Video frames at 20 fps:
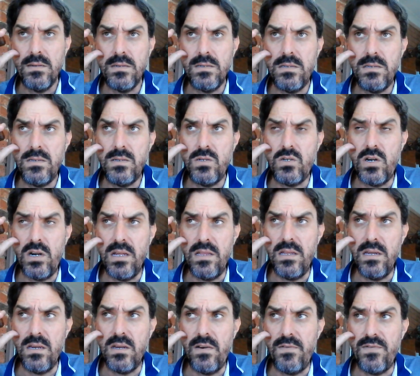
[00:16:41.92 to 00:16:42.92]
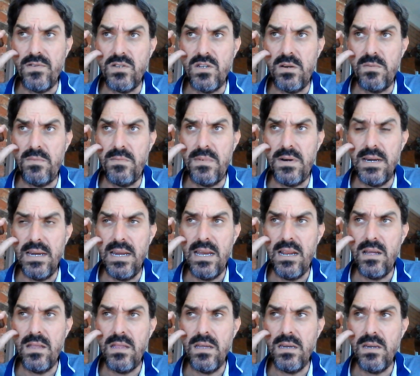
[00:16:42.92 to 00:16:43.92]
just trying to think off the top of my head,
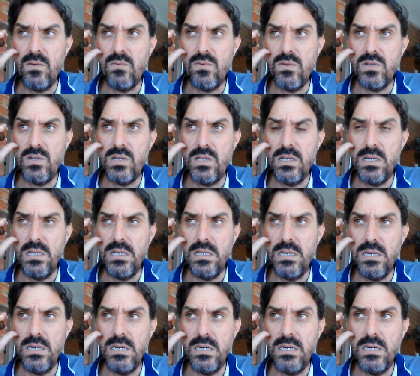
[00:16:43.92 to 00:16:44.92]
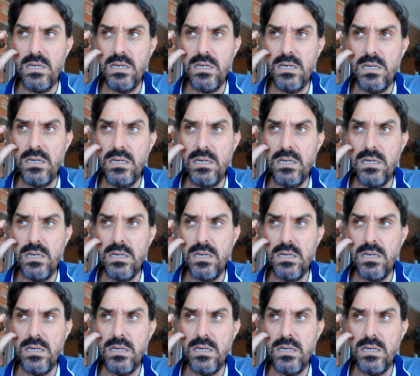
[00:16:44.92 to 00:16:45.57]
I think it was the